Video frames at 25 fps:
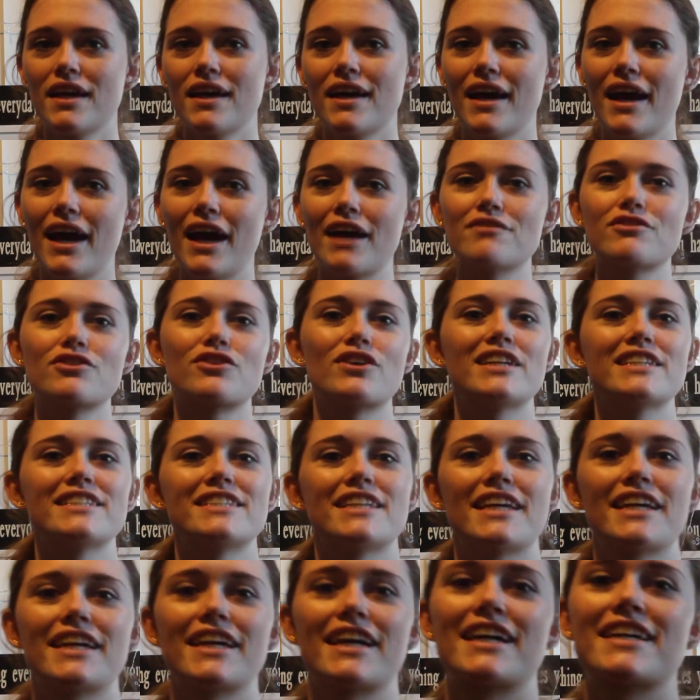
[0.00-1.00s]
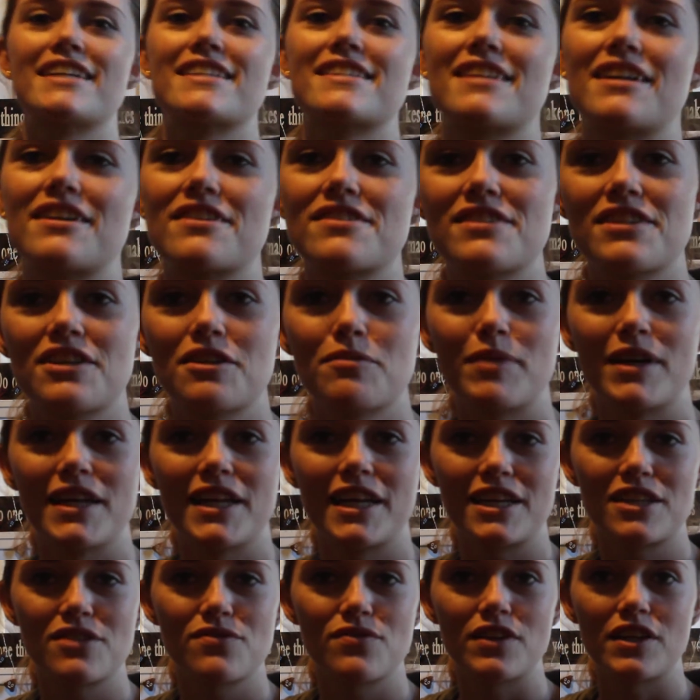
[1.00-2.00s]
have a great day, guys. I'll see you in my
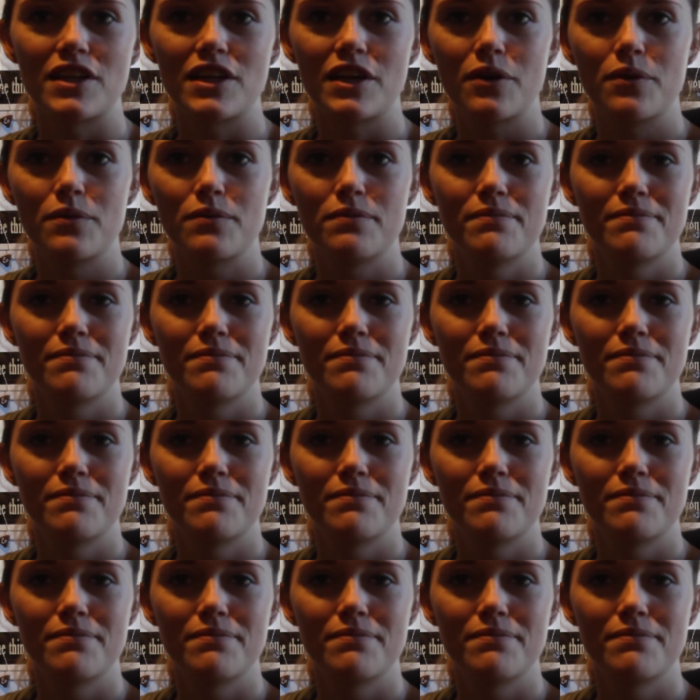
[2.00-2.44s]
next video.